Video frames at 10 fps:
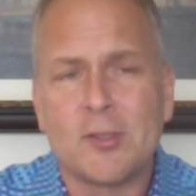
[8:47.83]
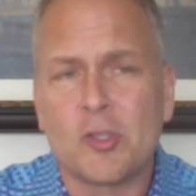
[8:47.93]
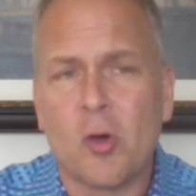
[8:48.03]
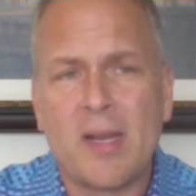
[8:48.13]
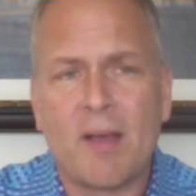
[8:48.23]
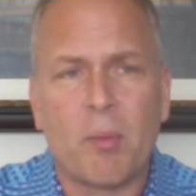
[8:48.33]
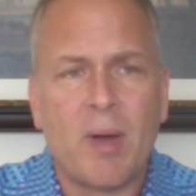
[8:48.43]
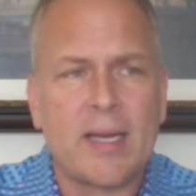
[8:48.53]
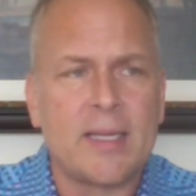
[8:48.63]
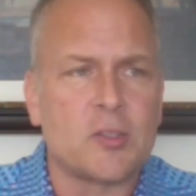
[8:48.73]
don't have the
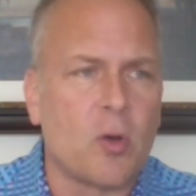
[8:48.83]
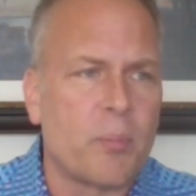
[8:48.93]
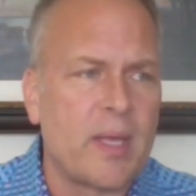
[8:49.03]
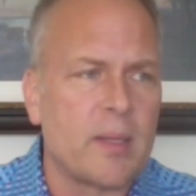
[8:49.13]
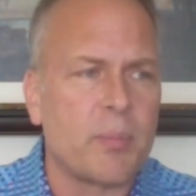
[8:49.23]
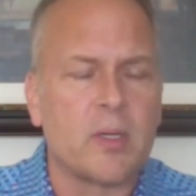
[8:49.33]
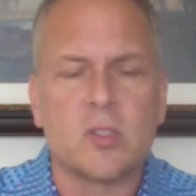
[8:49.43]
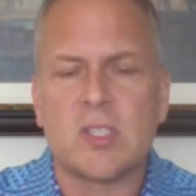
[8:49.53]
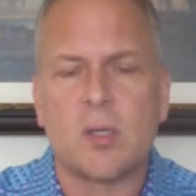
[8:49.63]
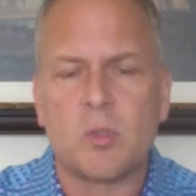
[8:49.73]
money, don't pay the
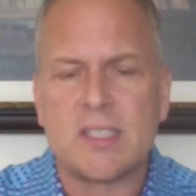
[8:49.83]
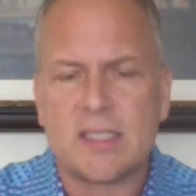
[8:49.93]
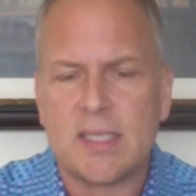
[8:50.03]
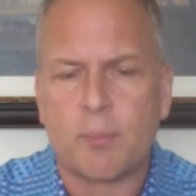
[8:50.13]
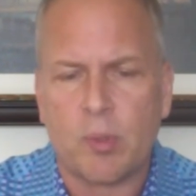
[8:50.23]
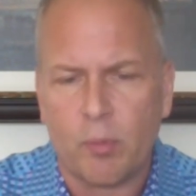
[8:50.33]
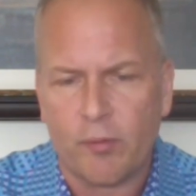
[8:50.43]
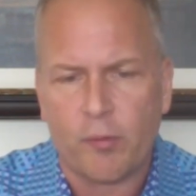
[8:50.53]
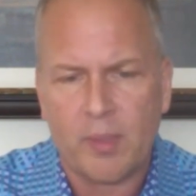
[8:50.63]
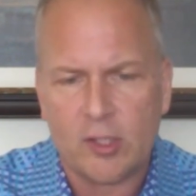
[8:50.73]
bills. And it was
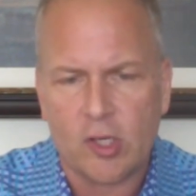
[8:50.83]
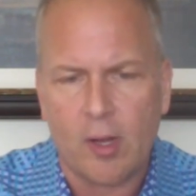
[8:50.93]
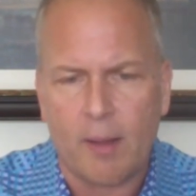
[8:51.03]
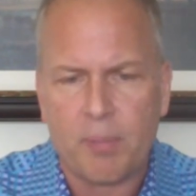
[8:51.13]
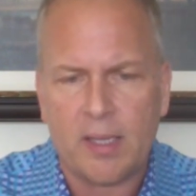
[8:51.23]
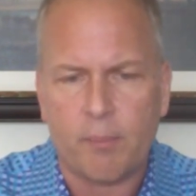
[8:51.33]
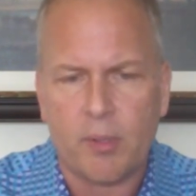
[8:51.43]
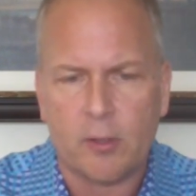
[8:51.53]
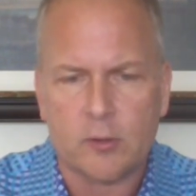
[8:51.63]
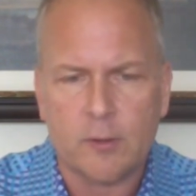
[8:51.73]
acceptable for me to not pay the
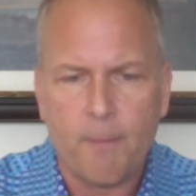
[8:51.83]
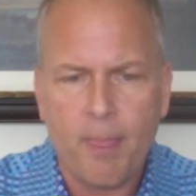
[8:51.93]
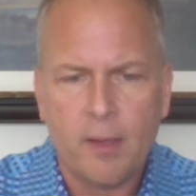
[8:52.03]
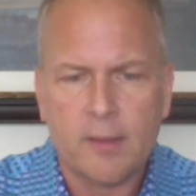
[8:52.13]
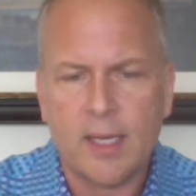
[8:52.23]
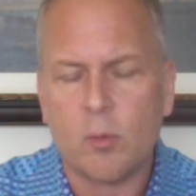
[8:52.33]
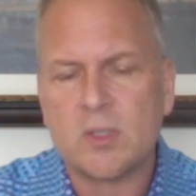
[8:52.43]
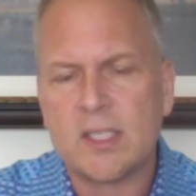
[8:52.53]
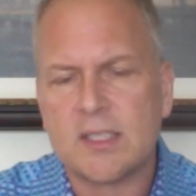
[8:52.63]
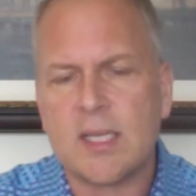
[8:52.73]
bills. Then it
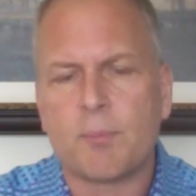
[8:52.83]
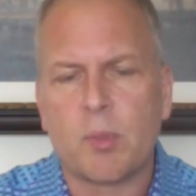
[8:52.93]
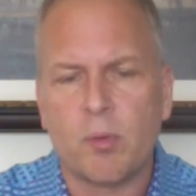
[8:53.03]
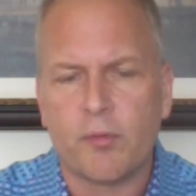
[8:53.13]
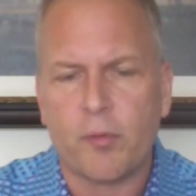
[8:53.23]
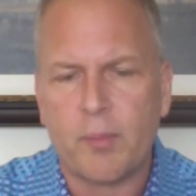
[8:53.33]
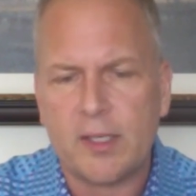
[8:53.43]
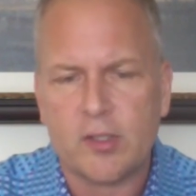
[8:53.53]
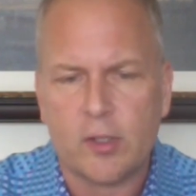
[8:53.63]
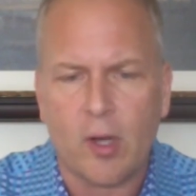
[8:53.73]
was acceptable for
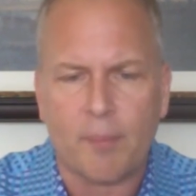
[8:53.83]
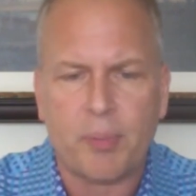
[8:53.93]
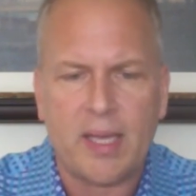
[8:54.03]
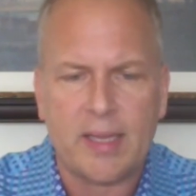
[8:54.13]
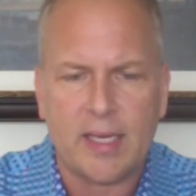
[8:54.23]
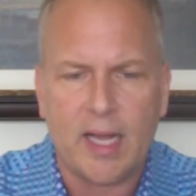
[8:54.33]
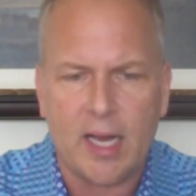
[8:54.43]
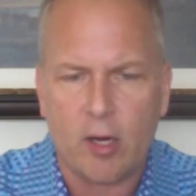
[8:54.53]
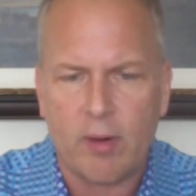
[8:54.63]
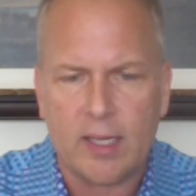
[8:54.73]
me to not pay the
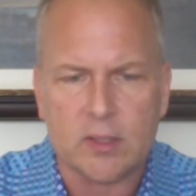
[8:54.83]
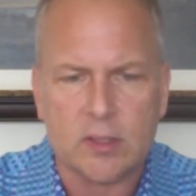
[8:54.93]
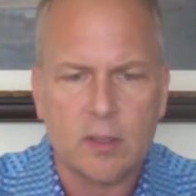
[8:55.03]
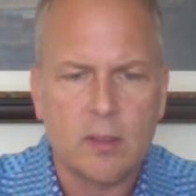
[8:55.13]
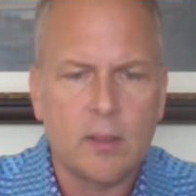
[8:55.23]
IRS.